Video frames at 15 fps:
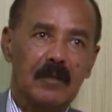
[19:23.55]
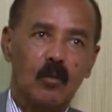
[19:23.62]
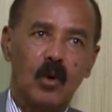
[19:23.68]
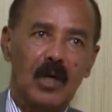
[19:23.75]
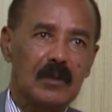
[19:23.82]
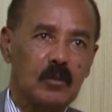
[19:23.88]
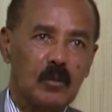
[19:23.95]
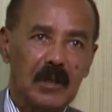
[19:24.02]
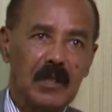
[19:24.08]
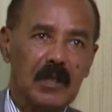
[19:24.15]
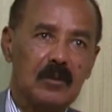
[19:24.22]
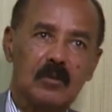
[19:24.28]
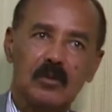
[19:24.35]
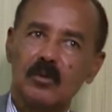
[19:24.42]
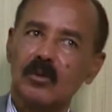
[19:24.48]
What we
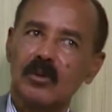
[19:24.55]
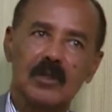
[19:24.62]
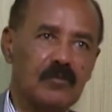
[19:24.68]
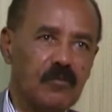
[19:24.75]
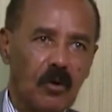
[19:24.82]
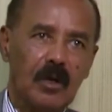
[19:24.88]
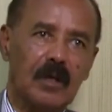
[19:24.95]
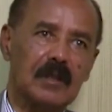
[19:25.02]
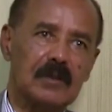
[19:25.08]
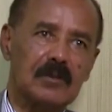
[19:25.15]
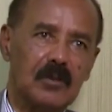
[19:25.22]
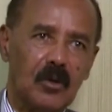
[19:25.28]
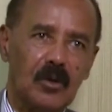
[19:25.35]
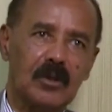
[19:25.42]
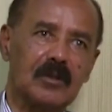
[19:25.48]
need to do is focus
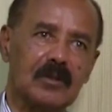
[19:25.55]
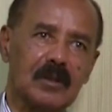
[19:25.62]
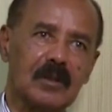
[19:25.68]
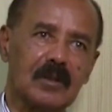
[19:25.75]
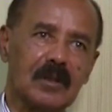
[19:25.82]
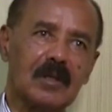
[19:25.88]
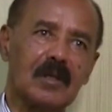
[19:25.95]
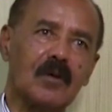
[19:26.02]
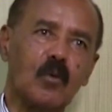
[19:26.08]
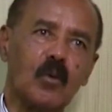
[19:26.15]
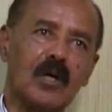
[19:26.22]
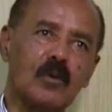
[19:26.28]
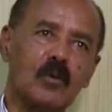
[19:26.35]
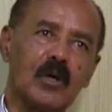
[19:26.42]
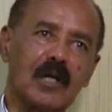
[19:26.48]
on
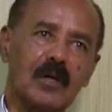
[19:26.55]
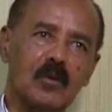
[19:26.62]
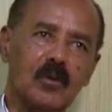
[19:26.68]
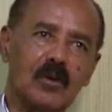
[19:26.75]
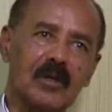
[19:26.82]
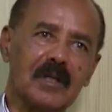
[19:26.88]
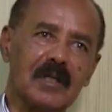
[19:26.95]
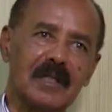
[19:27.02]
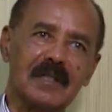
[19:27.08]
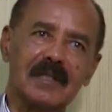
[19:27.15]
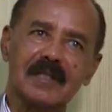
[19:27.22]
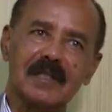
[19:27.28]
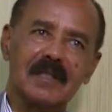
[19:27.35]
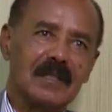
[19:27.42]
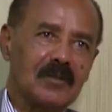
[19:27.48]
where we are going
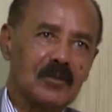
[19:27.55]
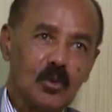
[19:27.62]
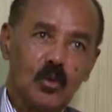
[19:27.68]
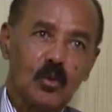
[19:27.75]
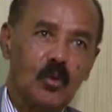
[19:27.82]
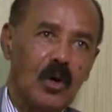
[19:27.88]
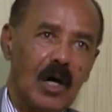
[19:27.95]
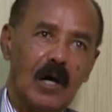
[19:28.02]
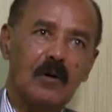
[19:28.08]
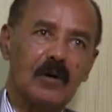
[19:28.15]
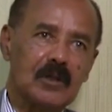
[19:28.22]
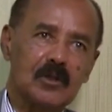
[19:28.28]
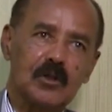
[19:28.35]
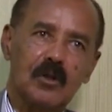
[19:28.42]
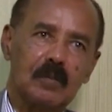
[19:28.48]
and do
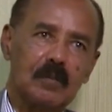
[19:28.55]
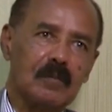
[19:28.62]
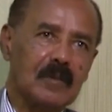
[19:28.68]
our job